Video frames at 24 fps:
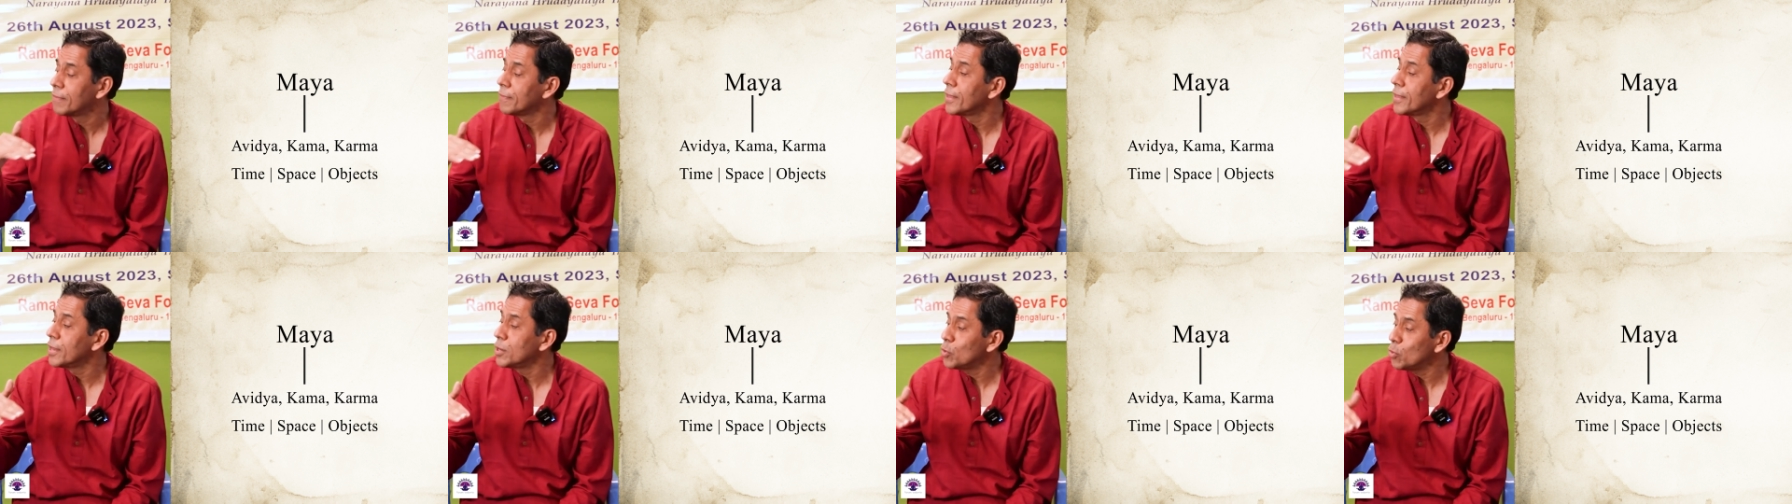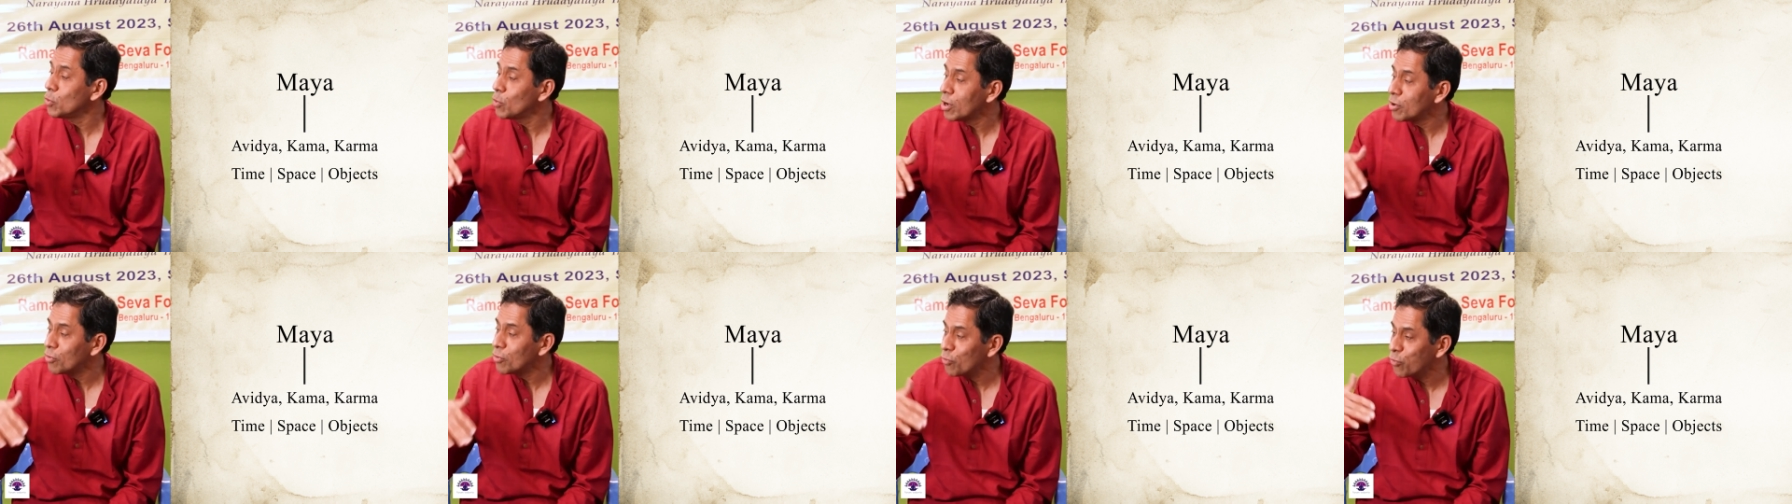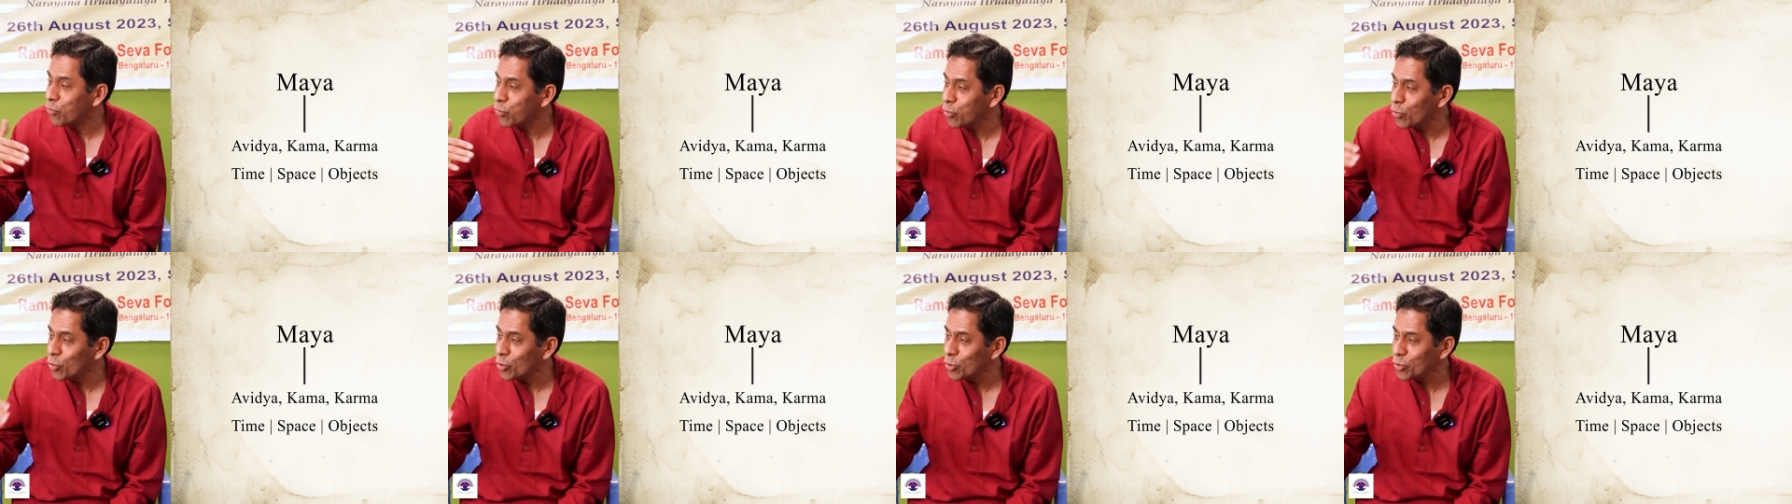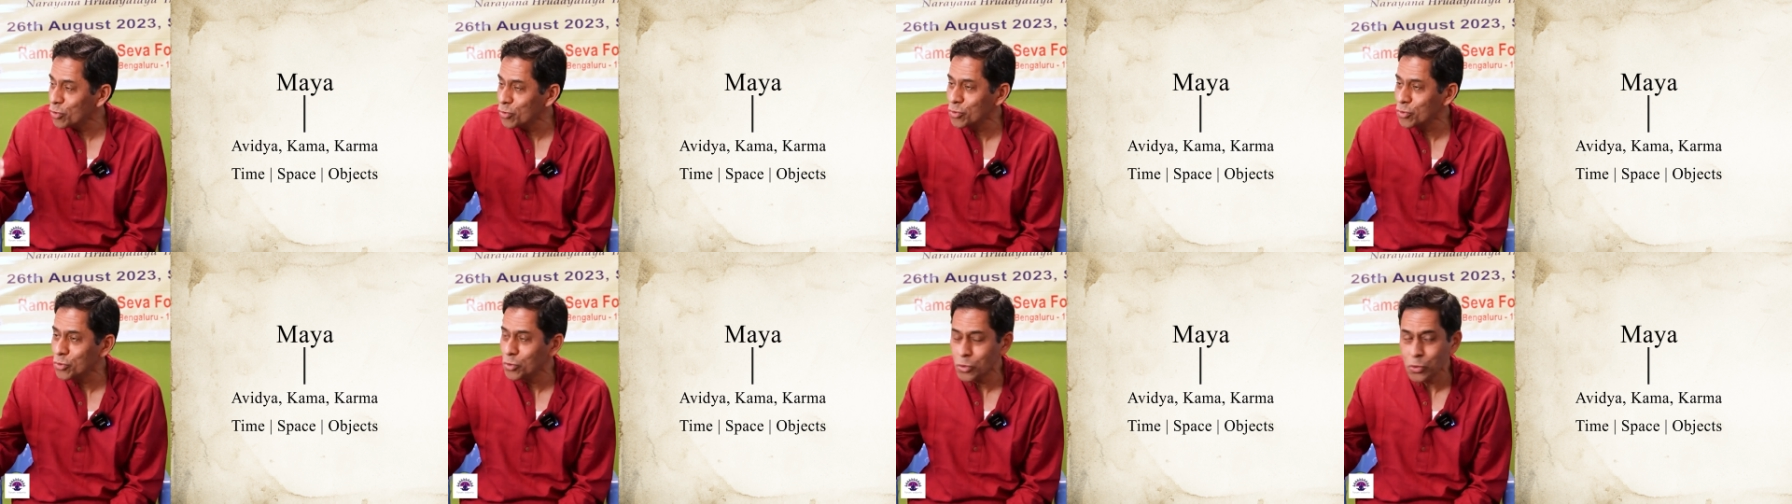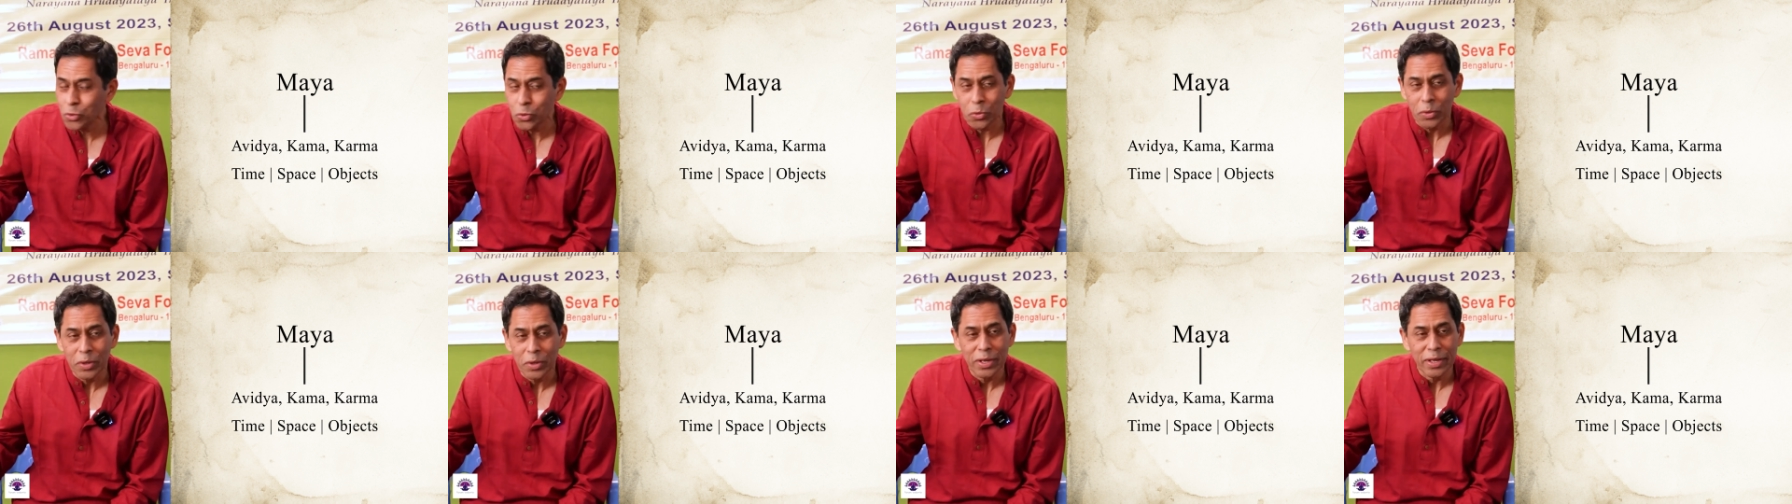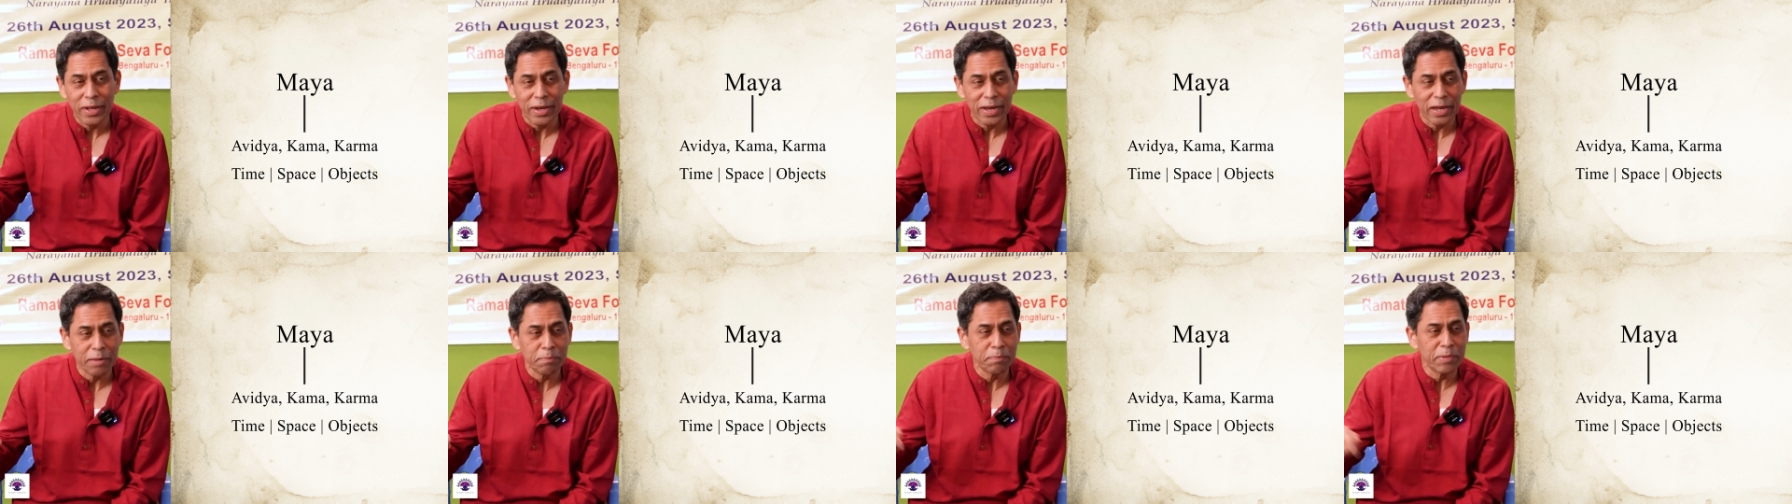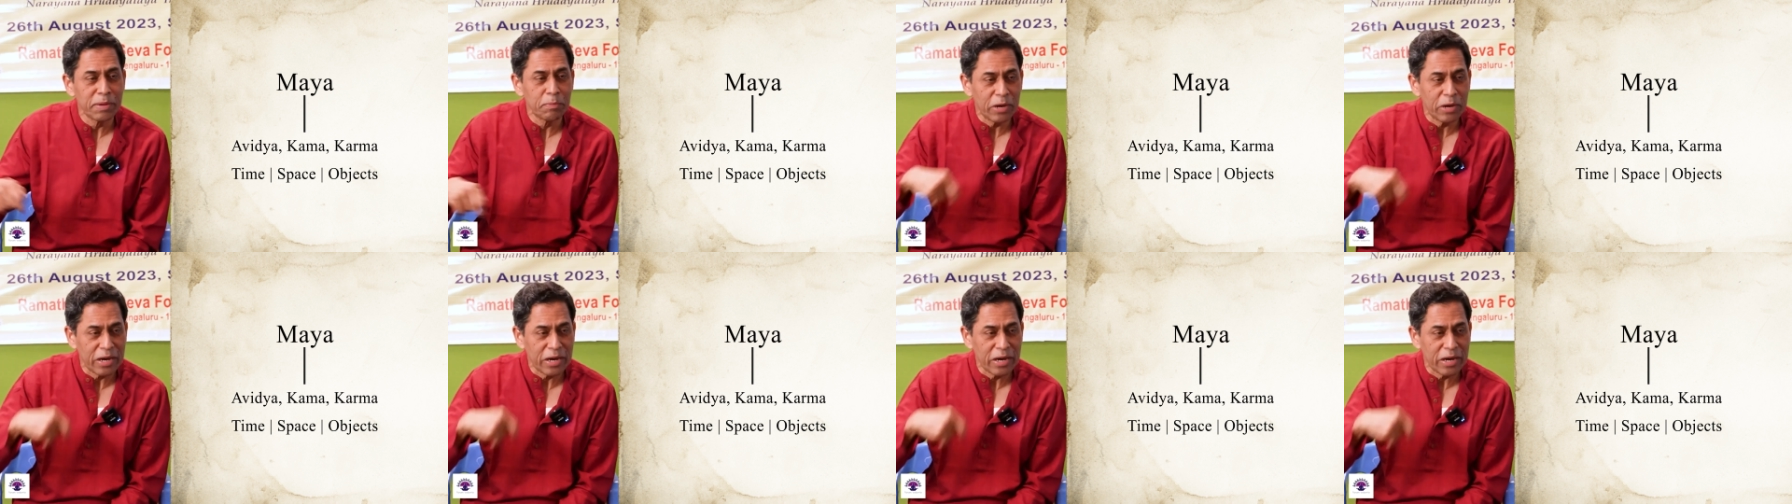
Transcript: Then you are forced to do. Let me